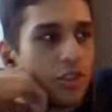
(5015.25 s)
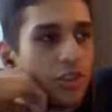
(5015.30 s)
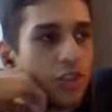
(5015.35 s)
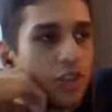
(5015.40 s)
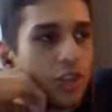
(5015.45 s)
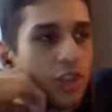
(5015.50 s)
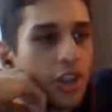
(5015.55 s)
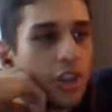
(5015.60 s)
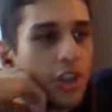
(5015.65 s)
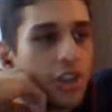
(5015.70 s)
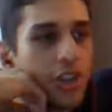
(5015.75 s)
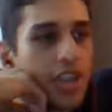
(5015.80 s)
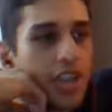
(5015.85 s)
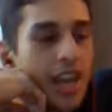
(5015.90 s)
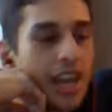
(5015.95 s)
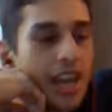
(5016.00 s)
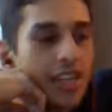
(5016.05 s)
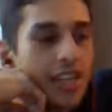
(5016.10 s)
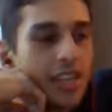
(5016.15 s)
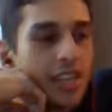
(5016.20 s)
juggle the
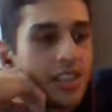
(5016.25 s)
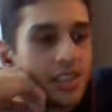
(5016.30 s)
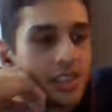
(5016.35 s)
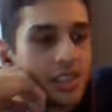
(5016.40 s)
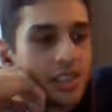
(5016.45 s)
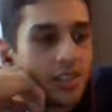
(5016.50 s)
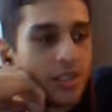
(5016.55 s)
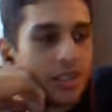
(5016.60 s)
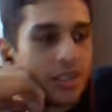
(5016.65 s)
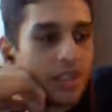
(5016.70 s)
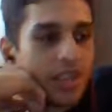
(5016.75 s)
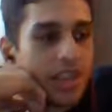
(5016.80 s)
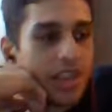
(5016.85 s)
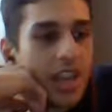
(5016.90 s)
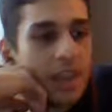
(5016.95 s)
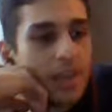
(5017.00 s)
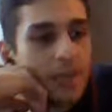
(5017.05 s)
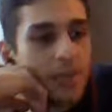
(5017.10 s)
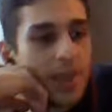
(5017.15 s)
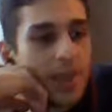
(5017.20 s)
ideas
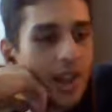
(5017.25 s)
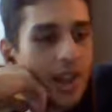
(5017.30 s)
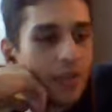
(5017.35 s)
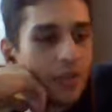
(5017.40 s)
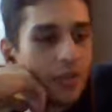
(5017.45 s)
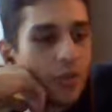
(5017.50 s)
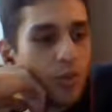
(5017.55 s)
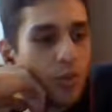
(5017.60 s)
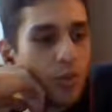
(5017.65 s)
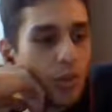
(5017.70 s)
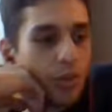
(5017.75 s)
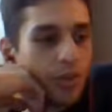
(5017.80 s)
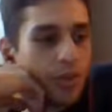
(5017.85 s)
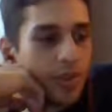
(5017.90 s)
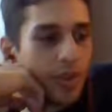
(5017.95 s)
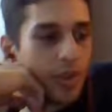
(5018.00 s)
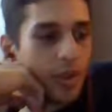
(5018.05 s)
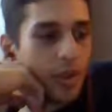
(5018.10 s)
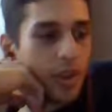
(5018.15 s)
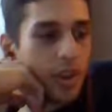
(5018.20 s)
together back and forth
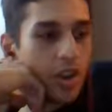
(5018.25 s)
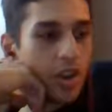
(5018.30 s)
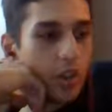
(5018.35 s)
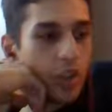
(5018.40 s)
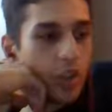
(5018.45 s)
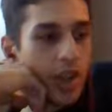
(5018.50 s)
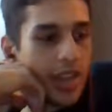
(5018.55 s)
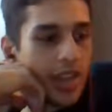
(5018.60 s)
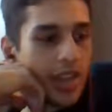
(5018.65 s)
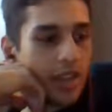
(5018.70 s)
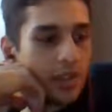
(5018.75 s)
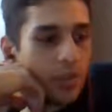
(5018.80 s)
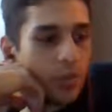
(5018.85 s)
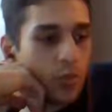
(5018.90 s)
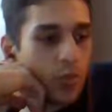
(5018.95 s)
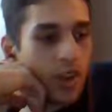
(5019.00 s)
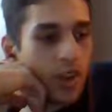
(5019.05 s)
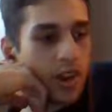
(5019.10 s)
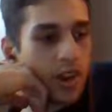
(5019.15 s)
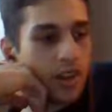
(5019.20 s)
in a way
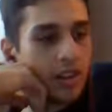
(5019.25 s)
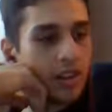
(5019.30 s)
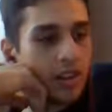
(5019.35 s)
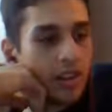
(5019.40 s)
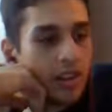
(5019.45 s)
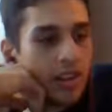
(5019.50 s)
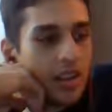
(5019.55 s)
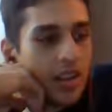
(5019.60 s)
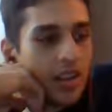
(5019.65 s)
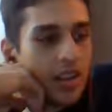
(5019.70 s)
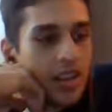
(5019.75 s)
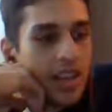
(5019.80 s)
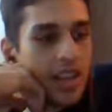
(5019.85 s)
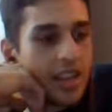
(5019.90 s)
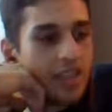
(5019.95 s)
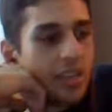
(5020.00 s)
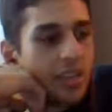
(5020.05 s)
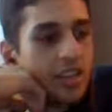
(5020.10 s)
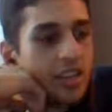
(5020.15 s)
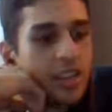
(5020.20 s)
where,
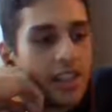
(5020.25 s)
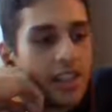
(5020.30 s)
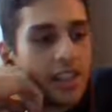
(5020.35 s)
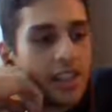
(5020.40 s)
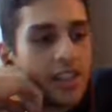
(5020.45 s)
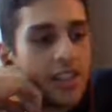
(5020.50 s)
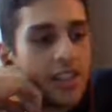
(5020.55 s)
again, like